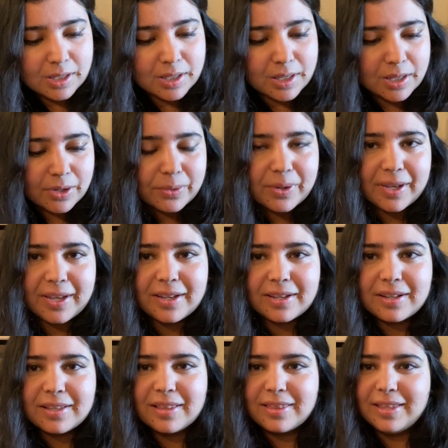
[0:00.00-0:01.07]
Okay,
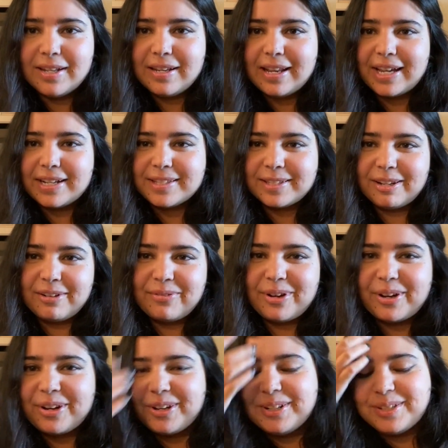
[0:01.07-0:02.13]
the next set of
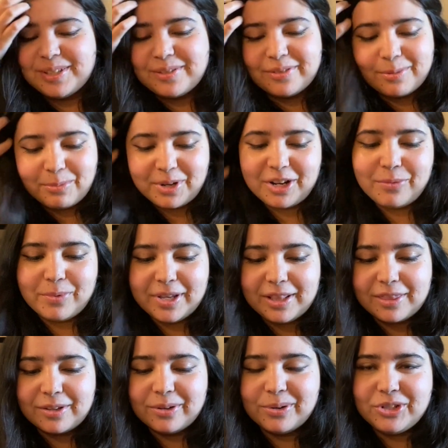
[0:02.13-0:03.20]
records is from when I went
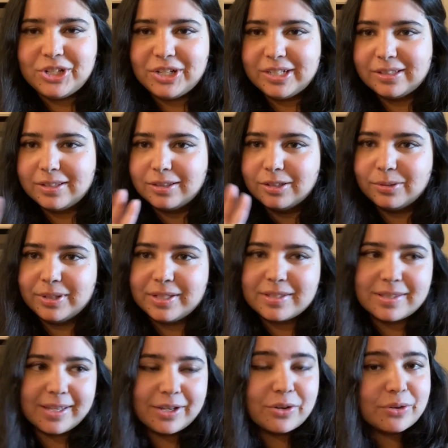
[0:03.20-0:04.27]
through a Jerry Lee Lewis
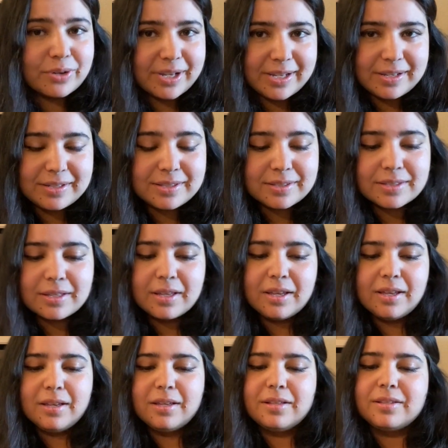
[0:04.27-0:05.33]
like craze.
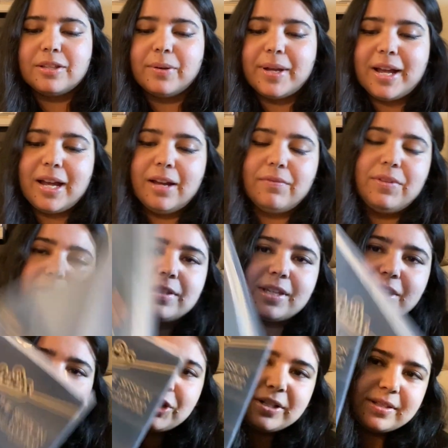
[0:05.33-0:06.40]
So I have The
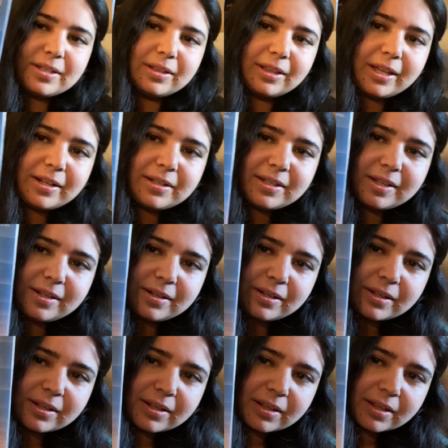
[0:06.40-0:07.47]
Sessions in London.
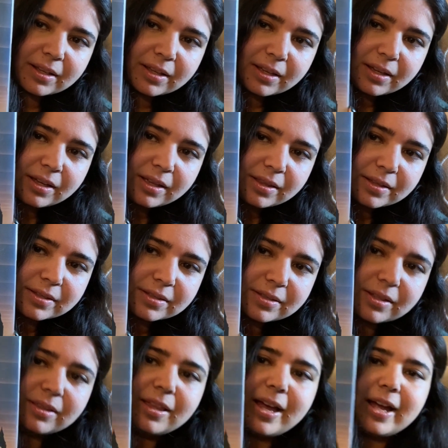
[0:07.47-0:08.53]
This is a
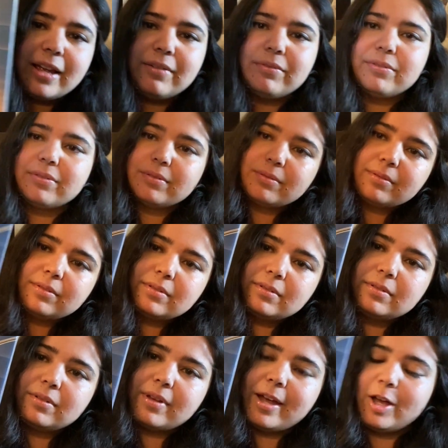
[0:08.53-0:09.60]
live
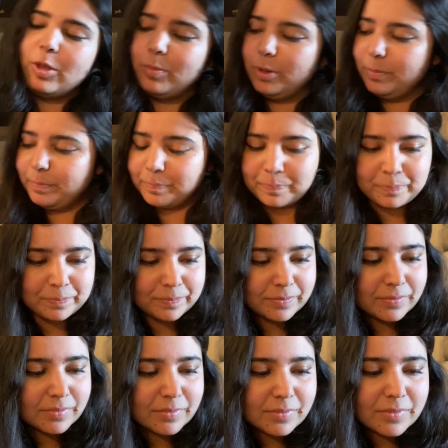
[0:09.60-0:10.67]
album.
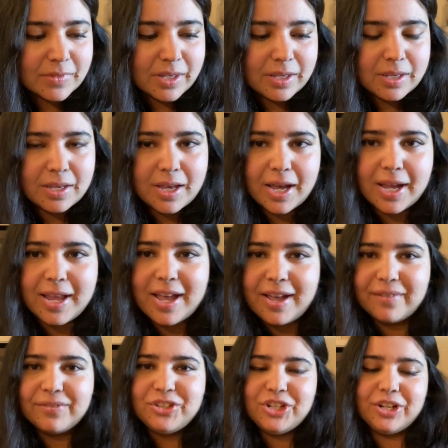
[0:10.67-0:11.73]
I
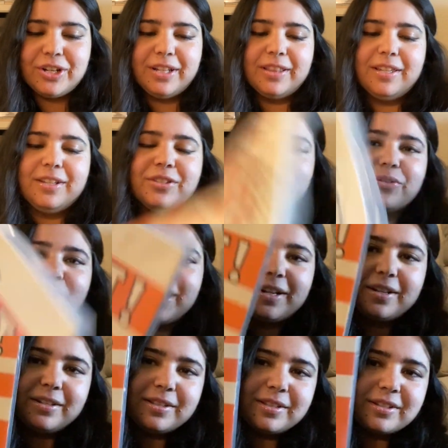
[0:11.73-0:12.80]
have Jerry Lee's
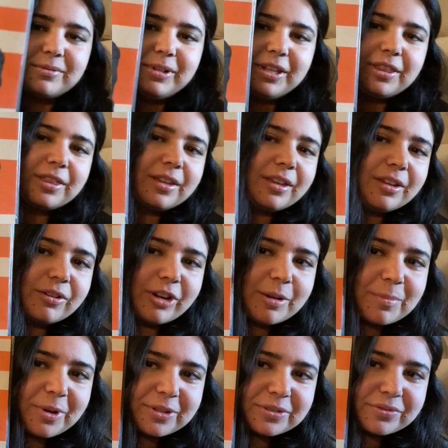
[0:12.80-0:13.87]
Greatest with Great
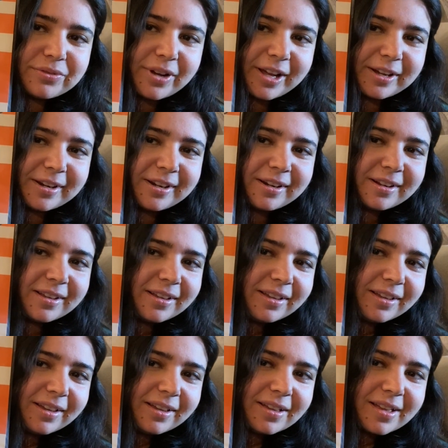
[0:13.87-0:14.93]
Balls of Fire
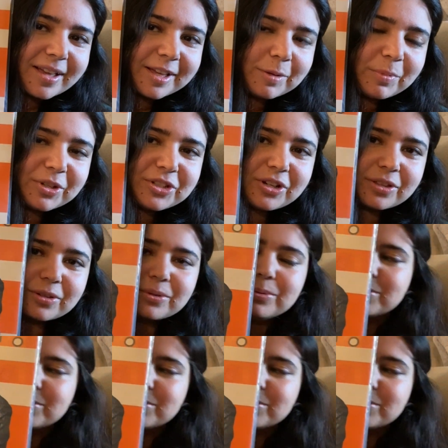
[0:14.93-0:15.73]
and a bunch of other cool